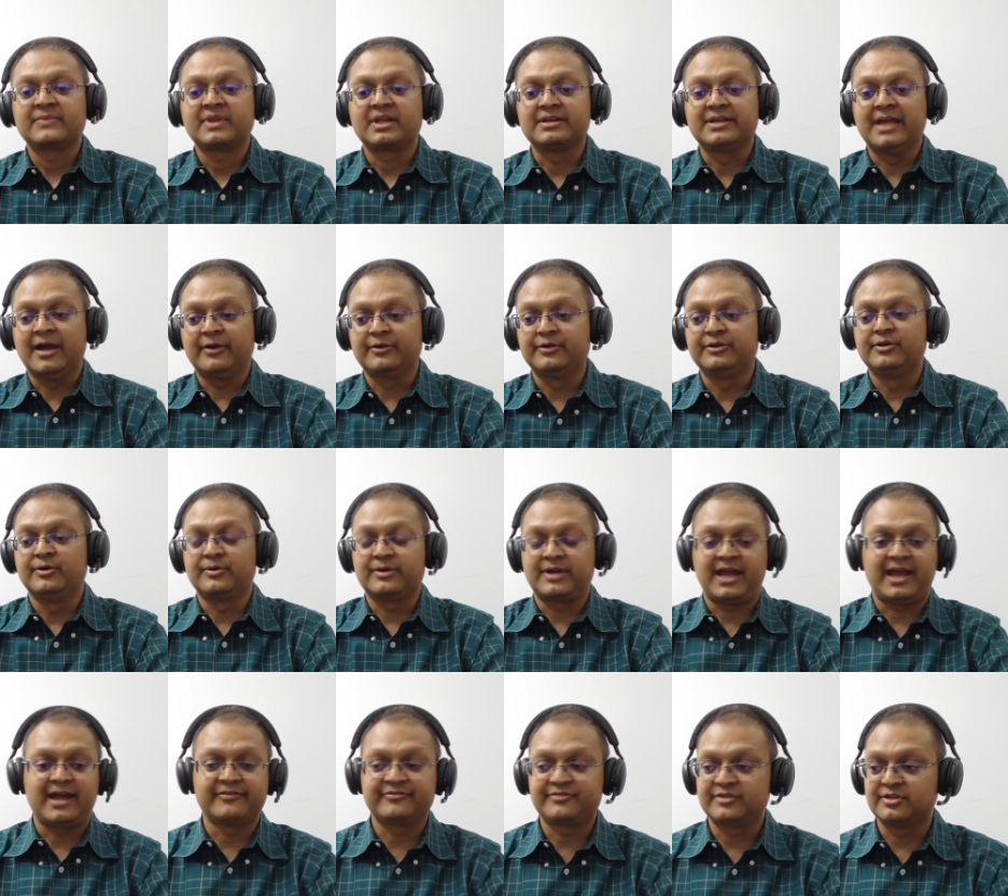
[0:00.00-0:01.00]
Now you don't
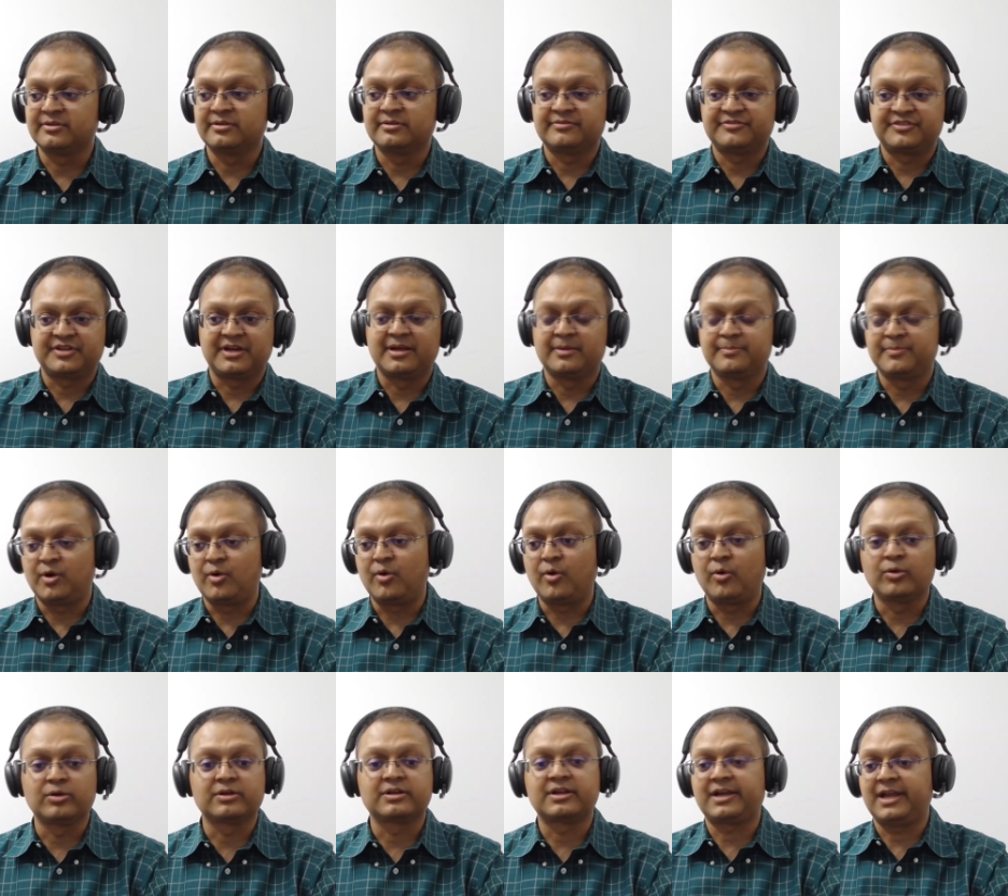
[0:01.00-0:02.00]
have to set up a
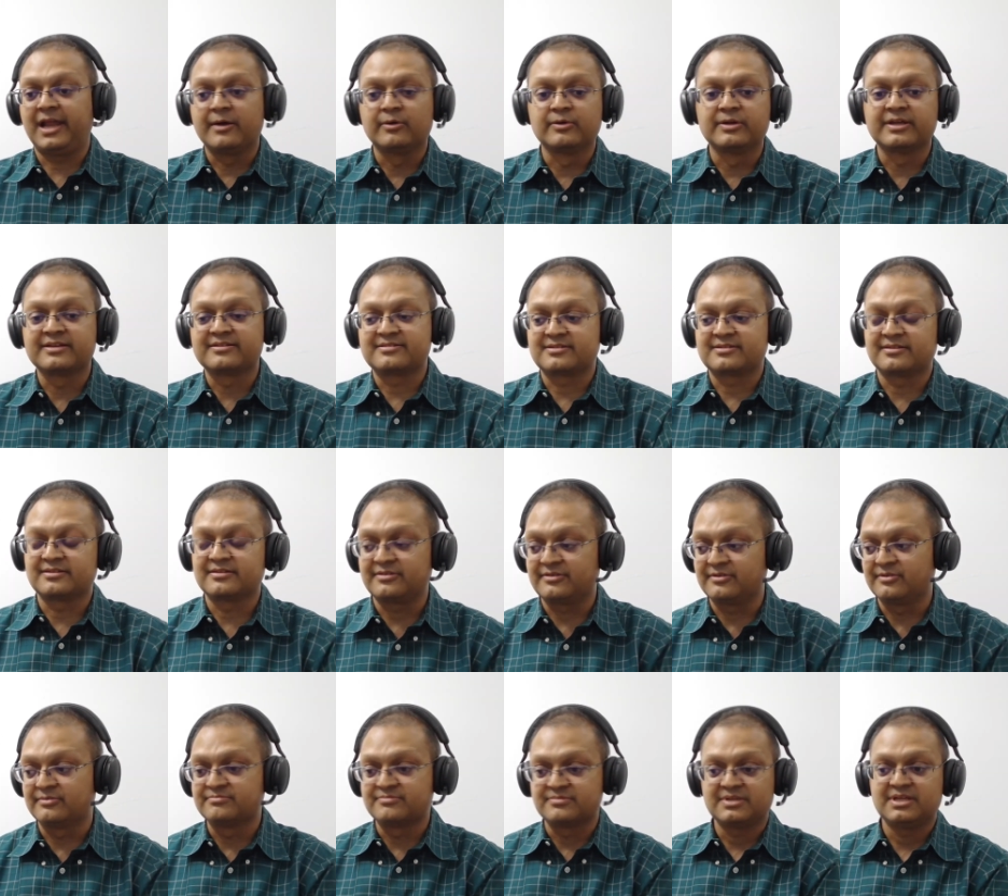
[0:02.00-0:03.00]
whole cloud instance.
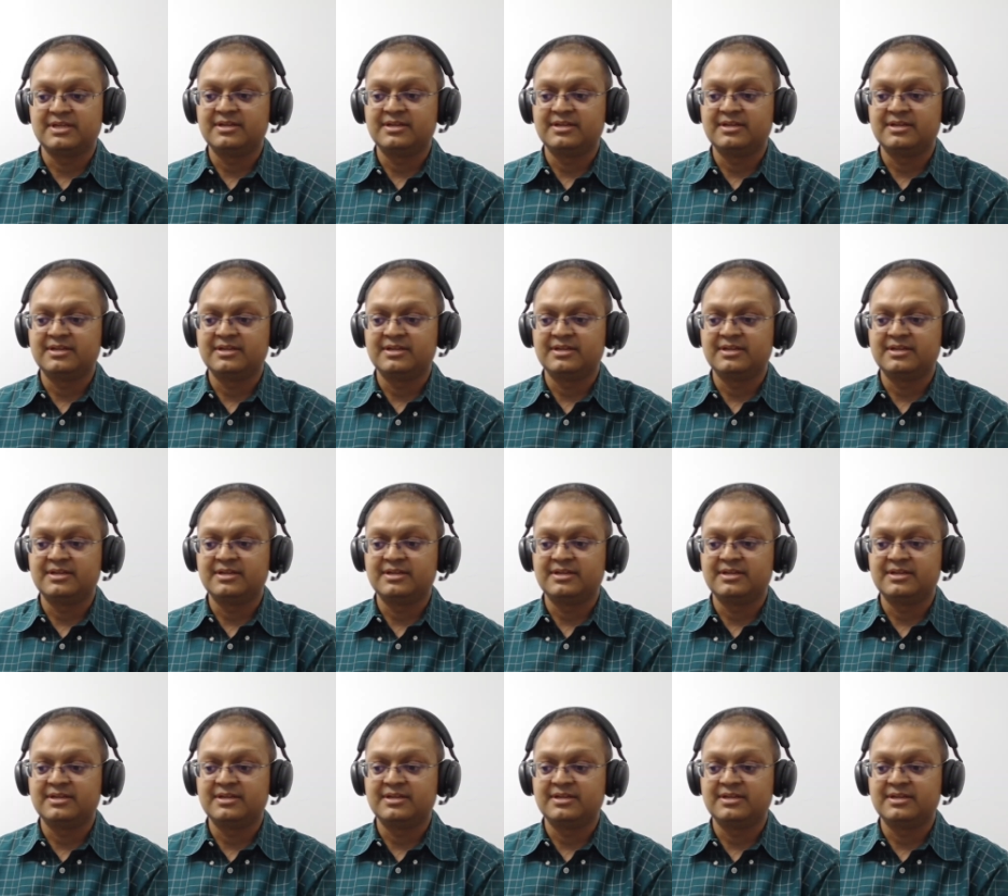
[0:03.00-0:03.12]
You